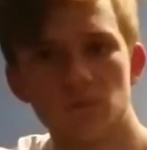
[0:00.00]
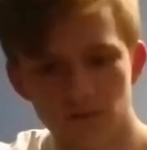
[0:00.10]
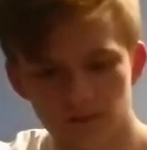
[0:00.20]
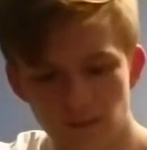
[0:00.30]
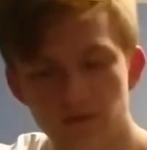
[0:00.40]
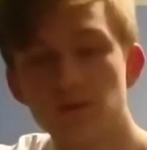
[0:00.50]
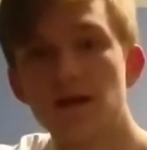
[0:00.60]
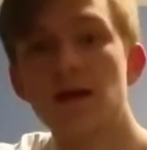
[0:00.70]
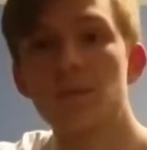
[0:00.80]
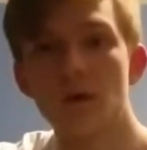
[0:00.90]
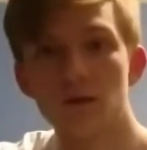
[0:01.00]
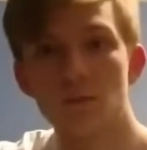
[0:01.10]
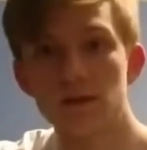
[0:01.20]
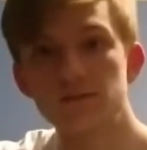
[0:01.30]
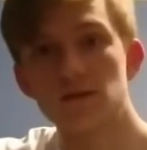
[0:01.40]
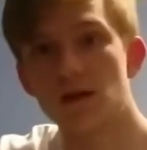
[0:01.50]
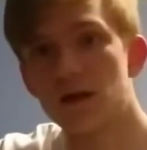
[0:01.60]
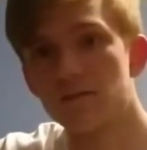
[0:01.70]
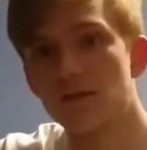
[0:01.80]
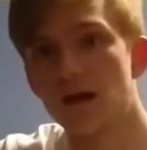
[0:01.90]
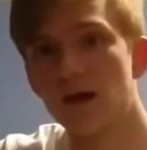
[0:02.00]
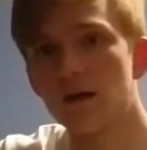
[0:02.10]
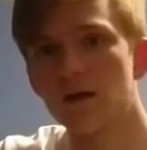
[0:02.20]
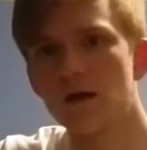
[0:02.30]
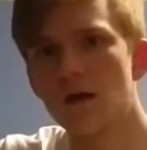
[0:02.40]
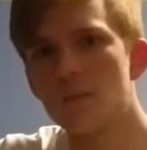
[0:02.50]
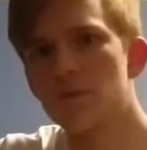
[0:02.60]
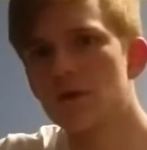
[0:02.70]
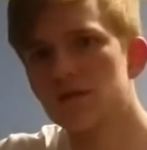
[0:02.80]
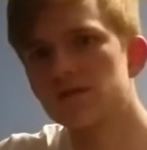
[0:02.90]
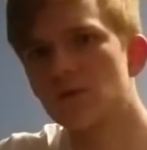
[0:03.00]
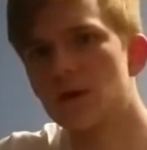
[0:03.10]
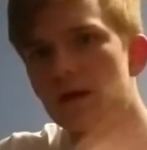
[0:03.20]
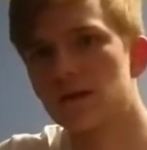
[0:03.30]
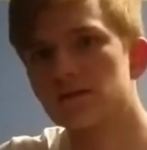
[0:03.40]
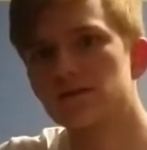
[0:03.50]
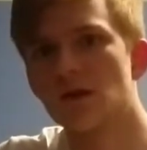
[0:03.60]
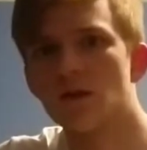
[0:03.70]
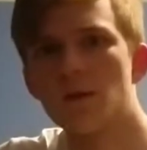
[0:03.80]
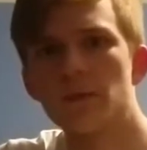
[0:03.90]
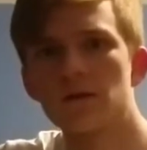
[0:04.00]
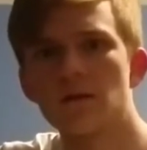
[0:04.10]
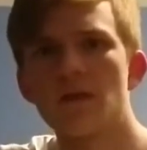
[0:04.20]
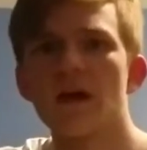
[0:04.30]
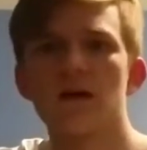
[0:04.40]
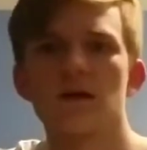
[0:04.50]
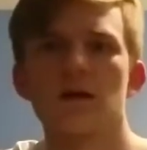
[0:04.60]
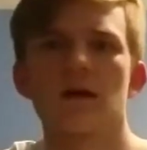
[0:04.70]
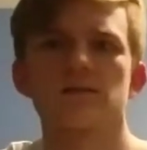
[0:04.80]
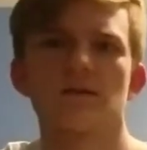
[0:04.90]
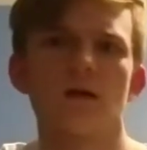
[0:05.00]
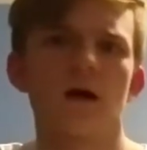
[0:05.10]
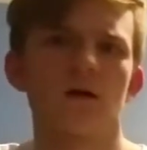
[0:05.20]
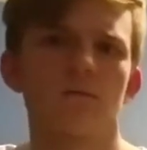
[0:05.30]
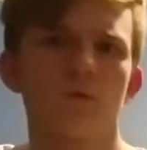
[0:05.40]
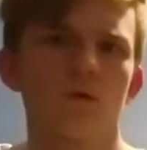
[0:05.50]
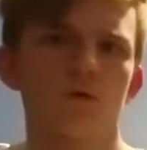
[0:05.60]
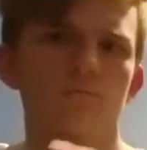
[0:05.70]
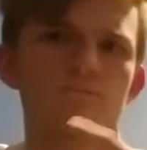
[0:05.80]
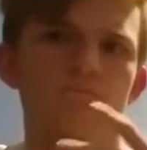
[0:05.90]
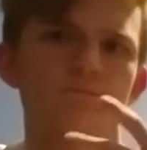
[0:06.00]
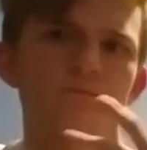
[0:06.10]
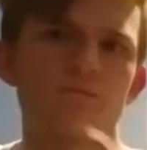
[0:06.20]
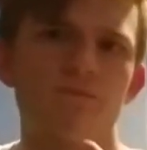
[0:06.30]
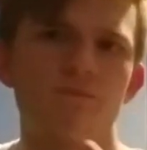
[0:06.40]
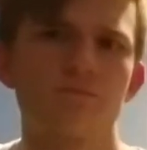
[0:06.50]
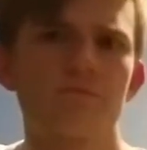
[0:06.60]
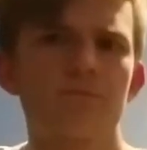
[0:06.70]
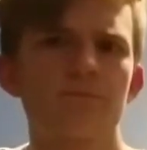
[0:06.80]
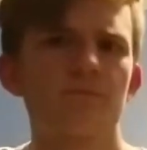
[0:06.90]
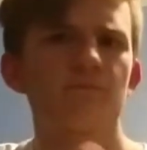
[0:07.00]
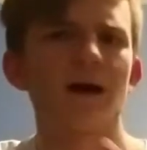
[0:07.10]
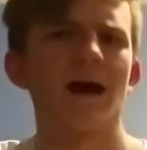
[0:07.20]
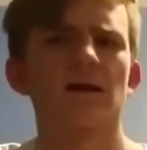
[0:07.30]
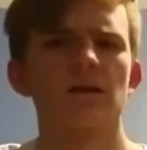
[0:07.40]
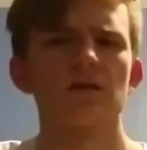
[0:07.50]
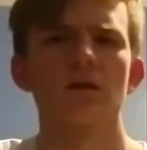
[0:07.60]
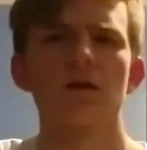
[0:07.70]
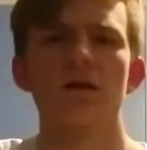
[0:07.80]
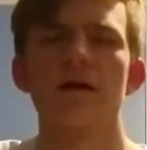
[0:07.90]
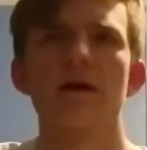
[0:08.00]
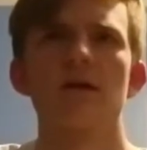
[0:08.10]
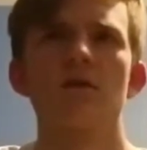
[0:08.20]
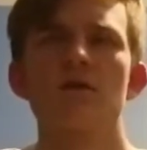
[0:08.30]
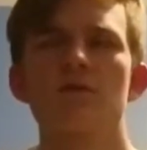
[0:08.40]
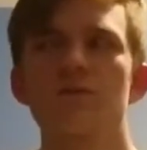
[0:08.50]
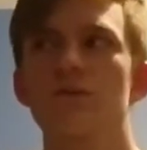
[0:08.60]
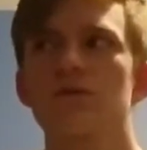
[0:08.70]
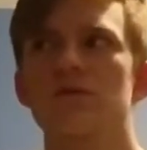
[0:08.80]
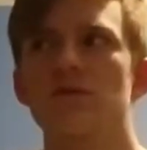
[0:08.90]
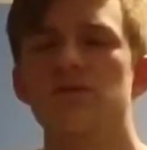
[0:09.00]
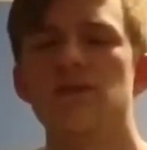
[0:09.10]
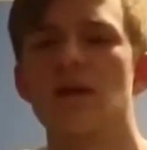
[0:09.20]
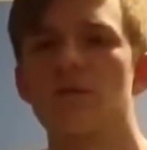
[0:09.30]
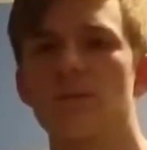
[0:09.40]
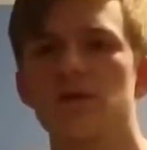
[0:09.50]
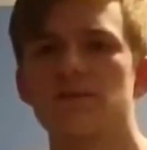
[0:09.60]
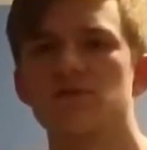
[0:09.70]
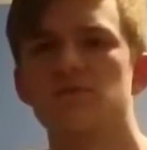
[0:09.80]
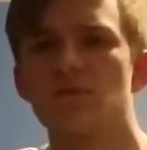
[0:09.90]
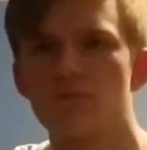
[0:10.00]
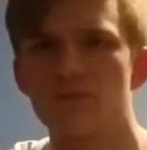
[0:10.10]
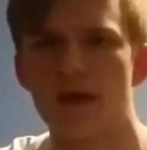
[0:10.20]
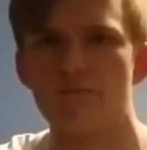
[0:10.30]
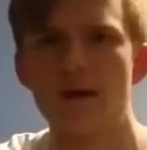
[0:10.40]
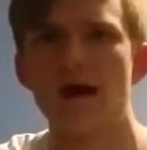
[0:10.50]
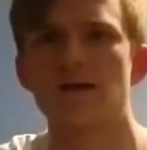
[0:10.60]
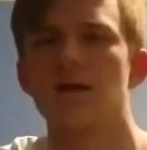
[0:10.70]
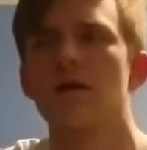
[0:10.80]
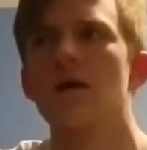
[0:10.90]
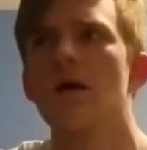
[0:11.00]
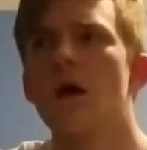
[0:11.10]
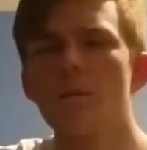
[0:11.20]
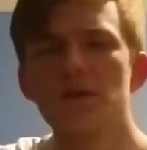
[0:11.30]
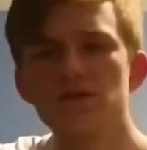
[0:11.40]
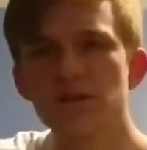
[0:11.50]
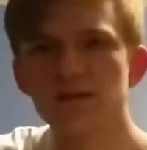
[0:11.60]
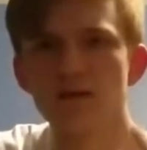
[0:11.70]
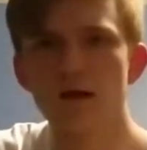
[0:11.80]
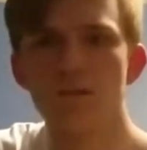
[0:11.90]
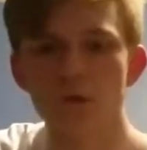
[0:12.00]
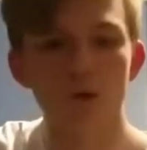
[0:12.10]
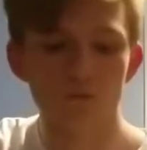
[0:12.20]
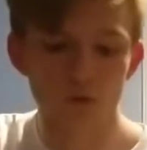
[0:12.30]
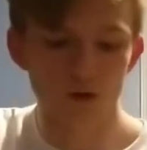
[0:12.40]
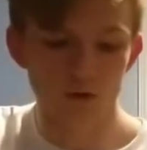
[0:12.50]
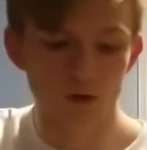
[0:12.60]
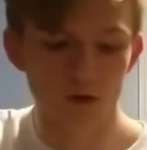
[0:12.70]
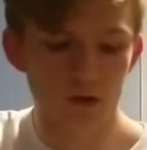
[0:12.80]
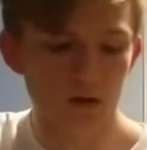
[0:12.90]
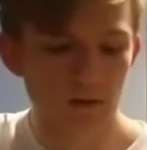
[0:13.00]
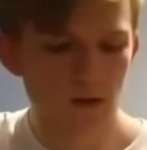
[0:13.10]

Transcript: was my 299 ball. It reminds me a lot of that, but it also hits a lot better than that, and it has a lot more back end on it. And I know you really don't say with balls that are smooth they have back end, but it just has a lot more overall hook.